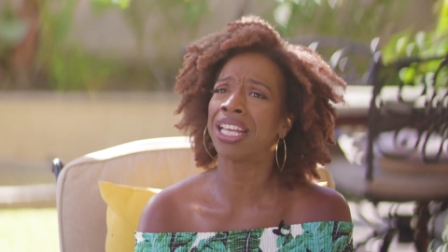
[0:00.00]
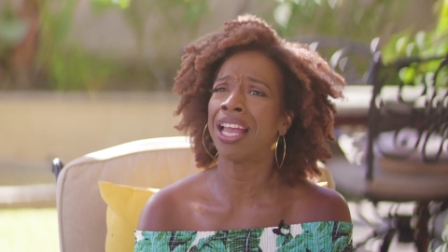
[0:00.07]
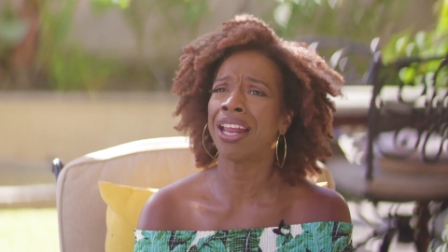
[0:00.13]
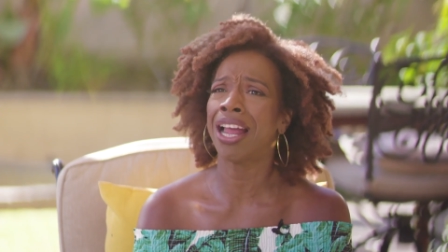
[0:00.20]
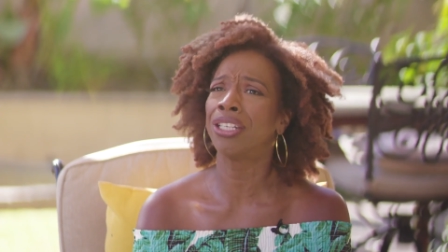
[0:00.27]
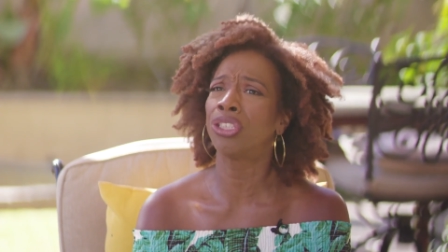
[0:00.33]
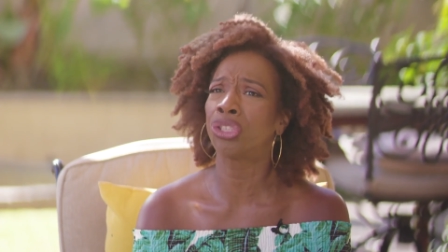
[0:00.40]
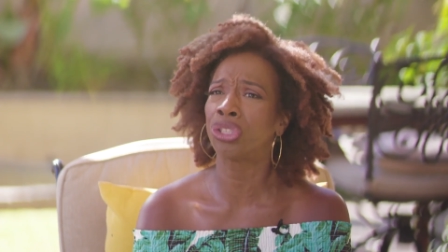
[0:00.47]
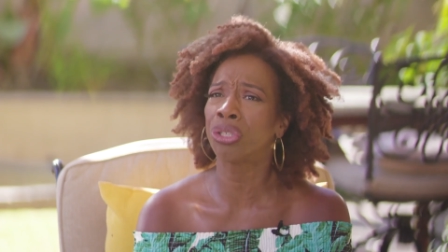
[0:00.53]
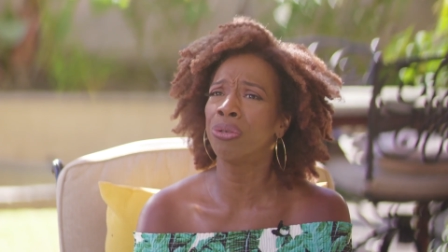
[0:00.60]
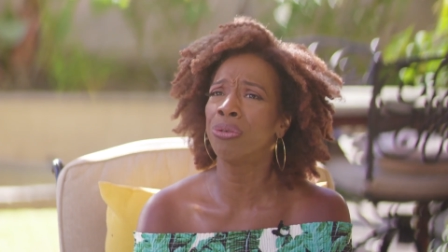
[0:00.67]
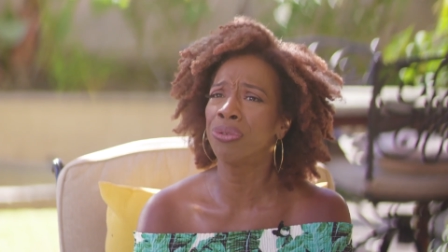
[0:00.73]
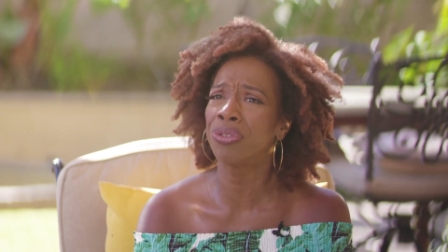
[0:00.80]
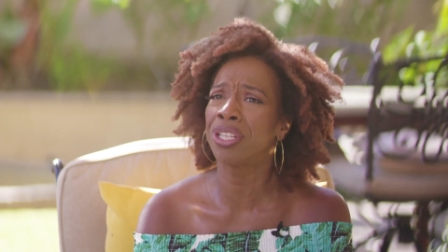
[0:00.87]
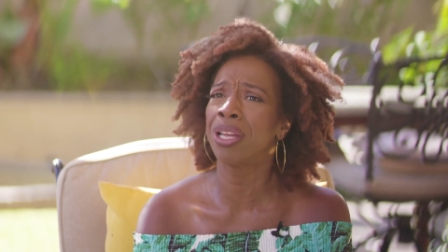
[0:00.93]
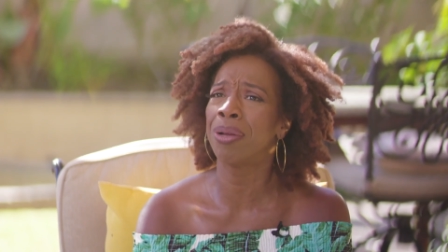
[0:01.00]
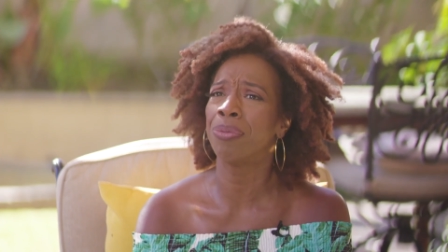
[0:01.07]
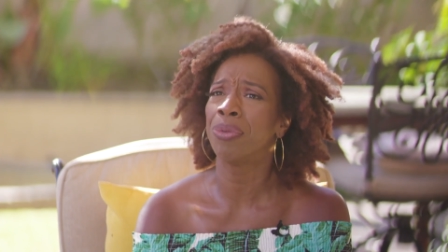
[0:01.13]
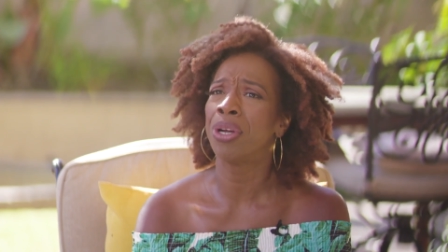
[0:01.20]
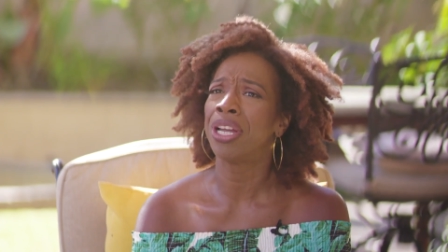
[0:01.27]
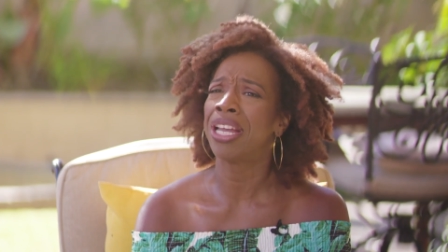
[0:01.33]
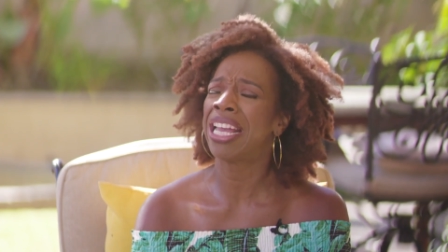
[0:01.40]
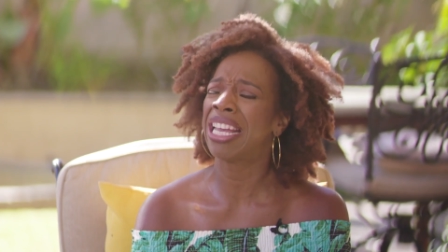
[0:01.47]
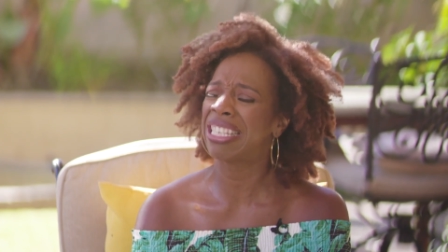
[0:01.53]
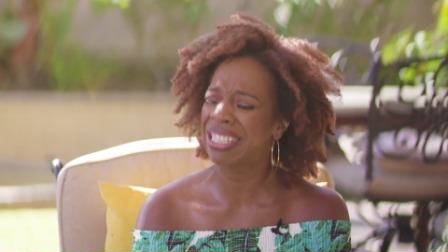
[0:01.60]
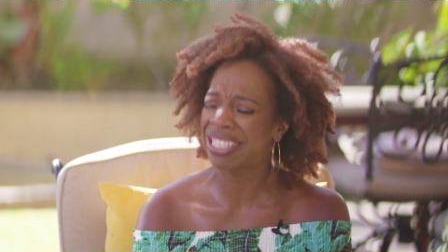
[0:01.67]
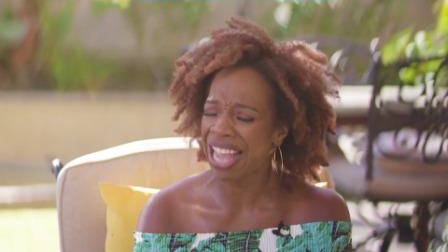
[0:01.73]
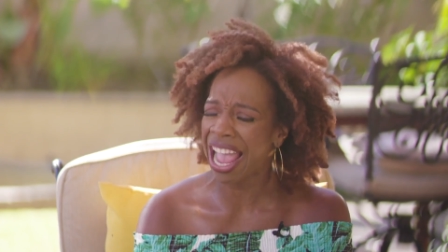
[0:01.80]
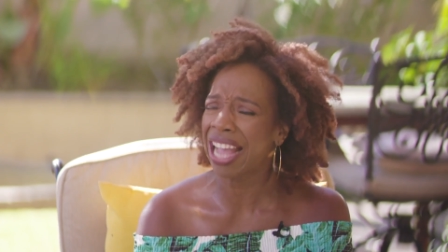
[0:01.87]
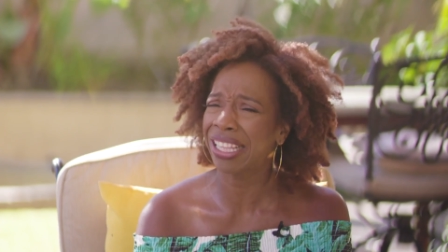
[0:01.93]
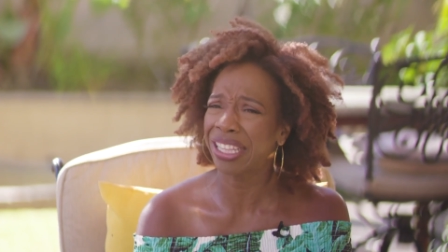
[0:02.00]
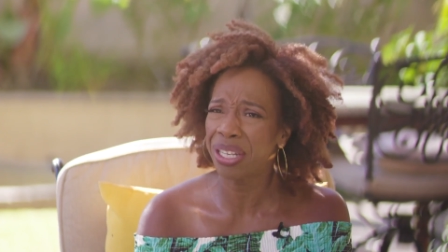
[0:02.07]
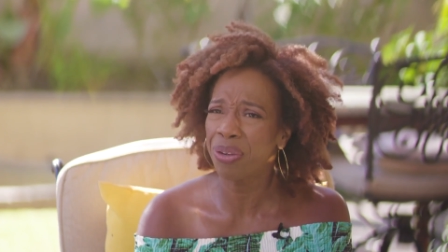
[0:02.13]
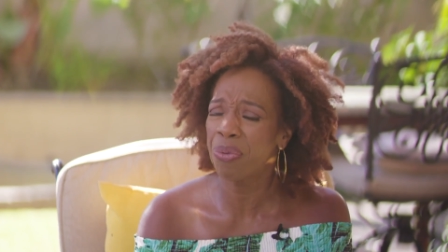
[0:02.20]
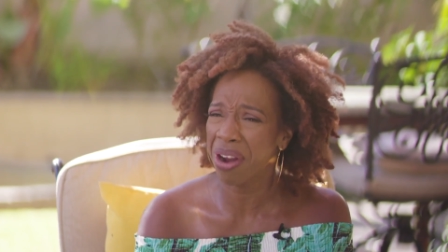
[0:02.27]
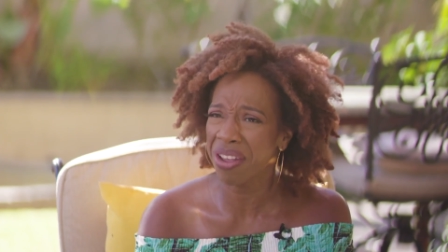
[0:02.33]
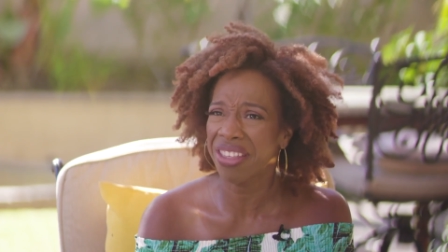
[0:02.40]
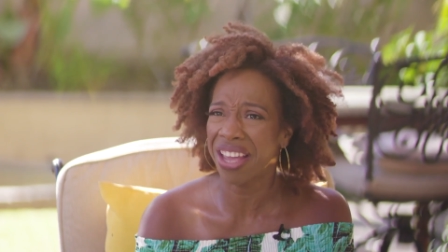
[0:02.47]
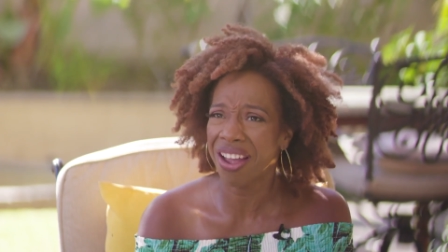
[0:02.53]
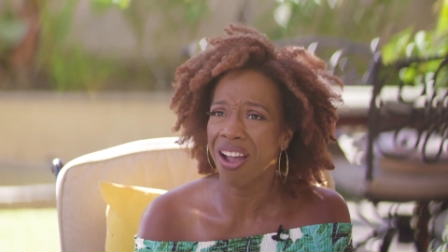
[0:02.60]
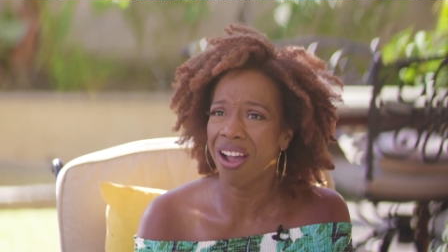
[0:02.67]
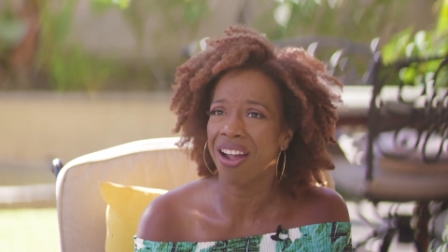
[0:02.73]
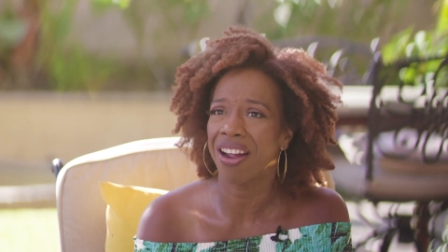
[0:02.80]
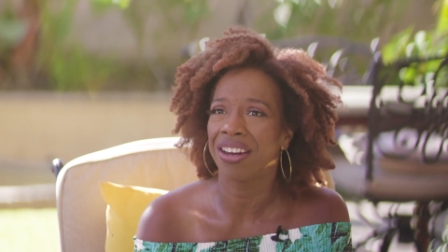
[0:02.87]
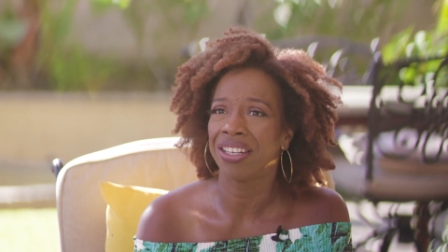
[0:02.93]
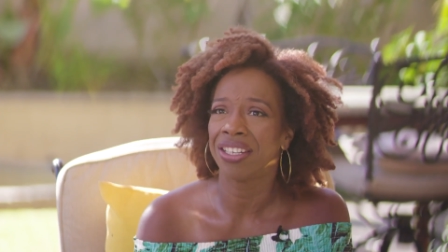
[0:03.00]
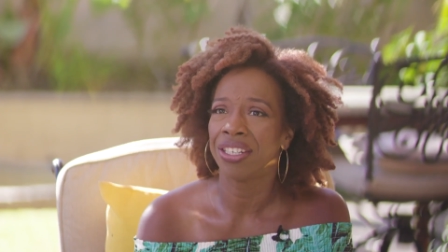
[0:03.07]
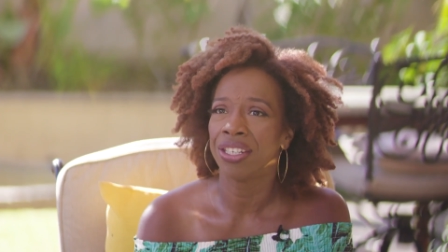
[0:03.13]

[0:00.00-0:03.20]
Can I choose them exactly where they are?